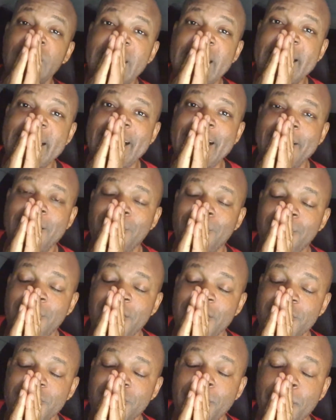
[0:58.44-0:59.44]
let that
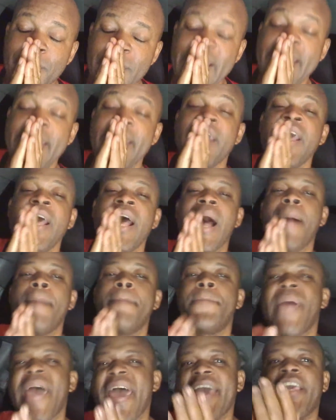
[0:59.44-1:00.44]
commercial play. I
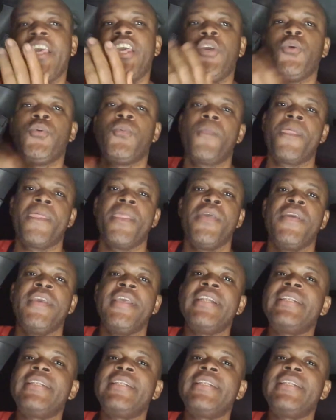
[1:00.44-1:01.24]
beg you, you